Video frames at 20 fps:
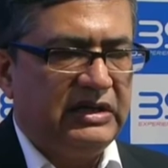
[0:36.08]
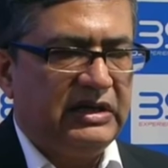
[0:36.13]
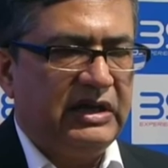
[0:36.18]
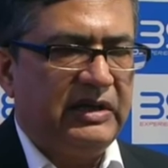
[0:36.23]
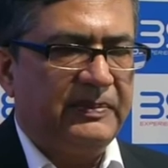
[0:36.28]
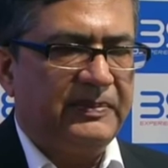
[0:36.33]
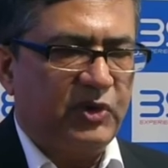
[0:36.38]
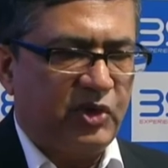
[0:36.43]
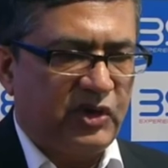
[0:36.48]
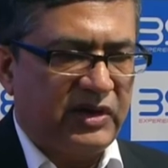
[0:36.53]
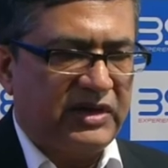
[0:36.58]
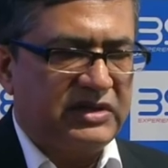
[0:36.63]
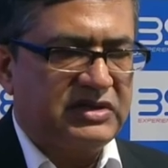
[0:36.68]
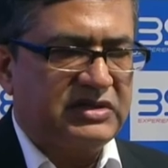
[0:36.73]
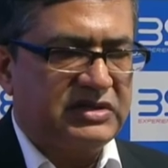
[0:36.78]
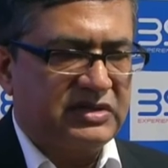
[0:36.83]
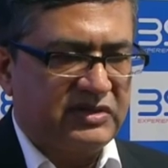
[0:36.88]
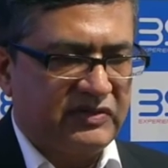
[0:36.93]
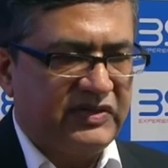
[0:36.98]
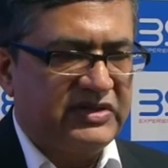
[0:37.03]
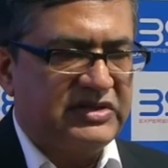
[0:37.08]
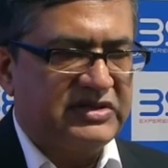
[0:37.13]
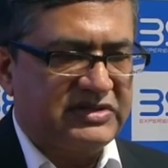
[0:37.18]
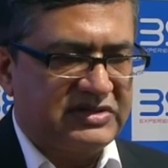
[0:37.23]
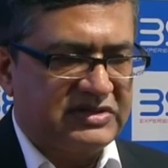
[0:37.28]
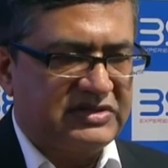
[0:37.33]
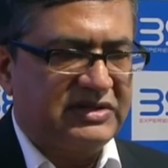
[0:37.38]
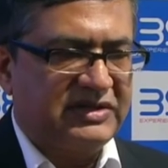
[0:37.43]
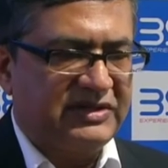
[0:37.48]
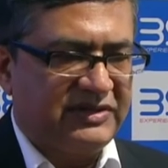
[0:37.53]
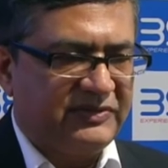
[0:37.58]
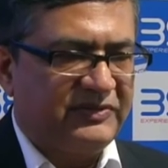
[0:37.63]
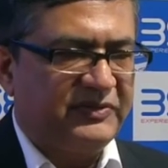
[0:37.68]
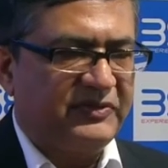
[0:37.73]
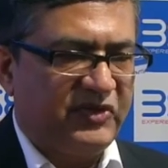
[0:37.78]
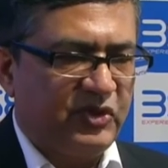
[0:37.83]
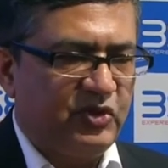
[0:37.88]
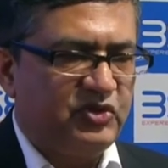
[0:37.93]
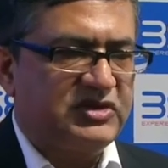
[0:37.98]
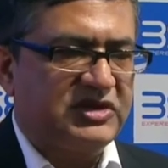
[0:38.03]
uh, product which is uh,
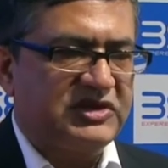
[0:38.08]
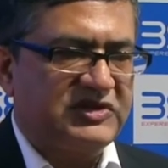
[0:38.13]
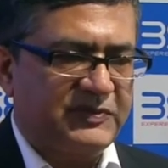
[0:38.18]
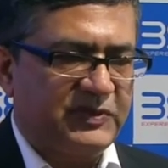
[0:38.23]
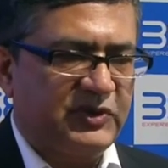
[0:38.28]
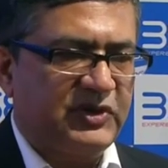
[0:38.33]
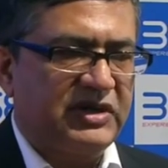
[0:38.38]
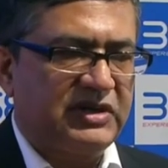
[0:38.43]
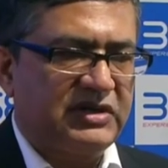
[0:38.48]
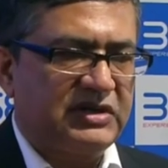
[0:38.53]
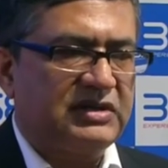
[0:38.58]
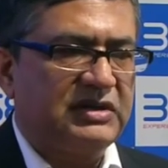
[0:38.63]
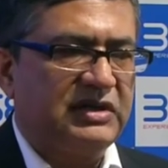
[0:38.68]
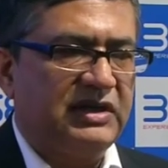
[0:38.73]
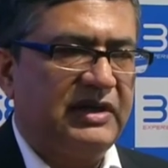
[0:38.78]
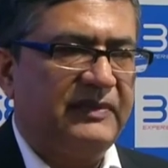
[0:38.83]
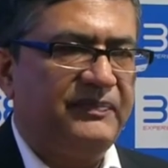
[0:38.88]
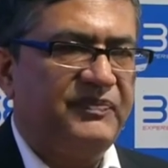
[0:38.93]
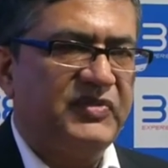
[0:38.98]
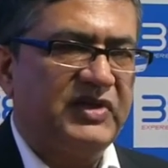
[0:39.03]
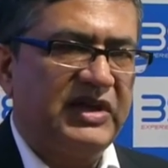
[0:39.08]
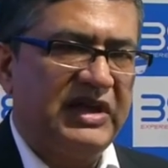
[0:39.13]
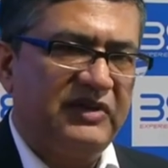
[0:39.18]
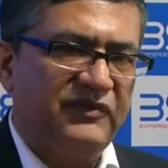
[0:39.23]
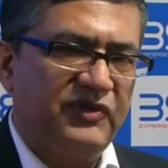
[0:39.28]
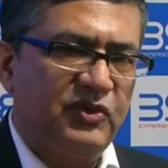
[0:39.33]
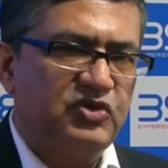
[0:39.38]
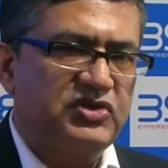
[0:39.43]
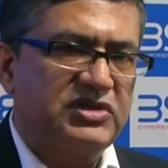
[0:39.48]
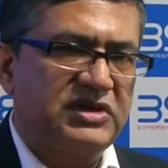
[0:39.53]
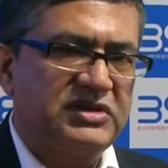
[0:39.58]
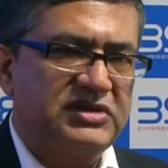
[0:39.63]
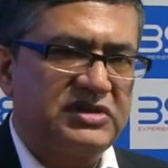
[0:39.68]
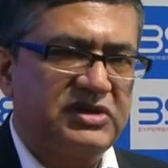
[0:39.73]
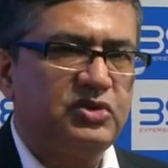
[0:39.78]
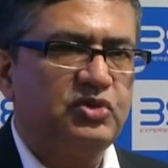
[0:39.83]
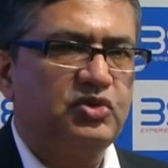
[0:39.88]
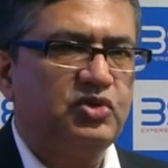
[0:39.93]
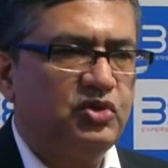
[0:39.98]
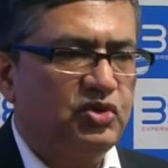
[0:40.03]
futures product uh, in futures
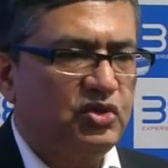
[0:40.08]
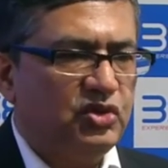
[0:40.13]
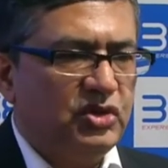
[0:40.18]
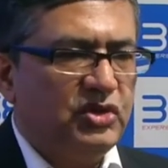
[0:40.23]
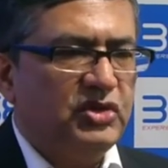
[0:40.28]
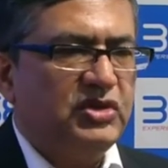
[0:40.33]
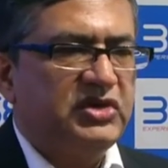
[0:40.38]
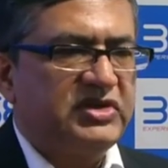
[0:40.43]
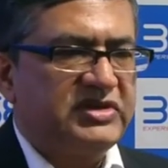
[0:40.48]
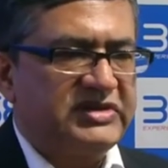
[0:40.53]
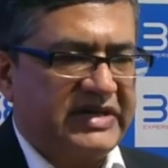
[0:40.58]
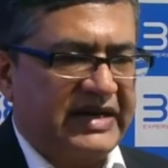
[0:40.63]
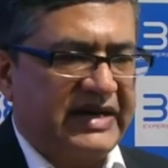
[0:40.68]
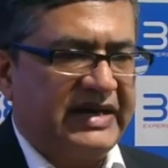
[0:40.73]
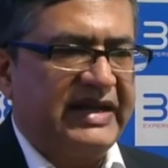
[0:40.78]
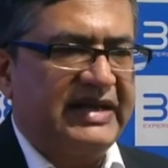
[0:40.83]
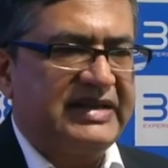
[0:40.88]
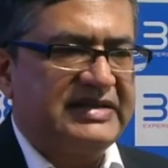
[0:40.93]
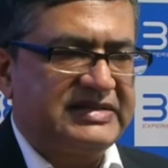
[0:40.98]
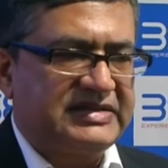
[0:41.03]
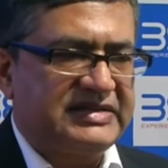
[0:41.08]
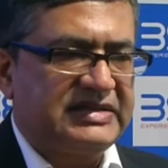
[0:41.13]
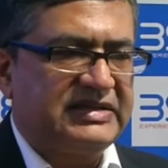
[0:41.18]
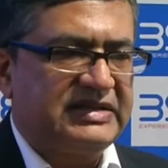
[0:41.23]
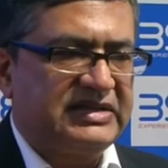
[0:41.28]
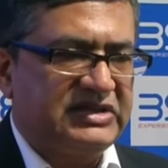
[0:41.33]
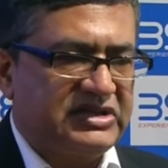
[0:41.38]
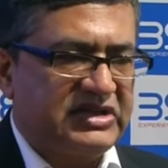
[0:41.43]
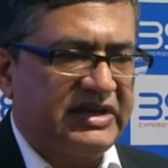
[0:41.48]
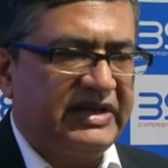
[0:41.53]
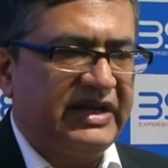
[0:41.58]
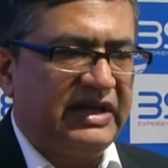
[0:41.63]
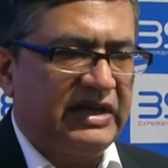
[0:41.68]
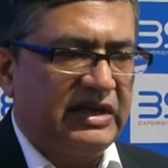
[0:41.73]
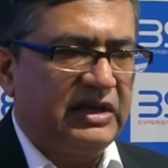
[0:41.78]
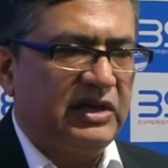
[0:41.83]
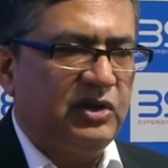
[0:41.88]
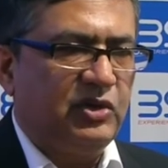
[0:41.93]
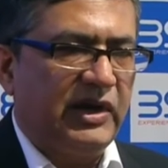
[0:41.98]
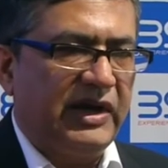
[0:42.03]
you do standardized uh,
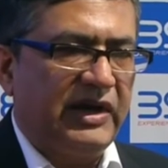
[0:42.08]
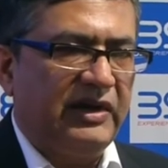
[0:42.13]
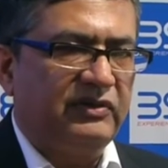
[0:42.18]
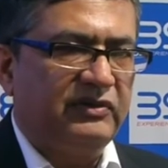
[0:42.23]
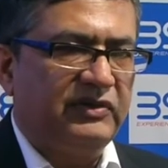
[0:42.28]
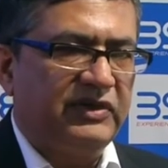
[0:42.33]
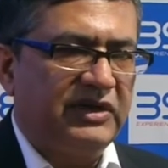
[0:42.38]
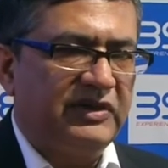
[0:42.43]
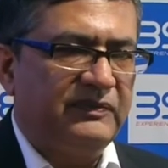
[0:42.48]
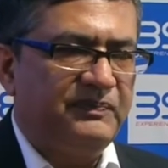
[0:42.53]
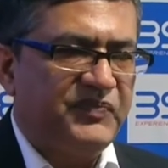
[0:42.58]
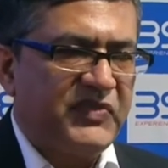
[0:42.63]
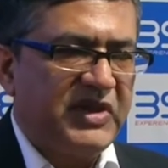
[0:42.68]
trading you have uh,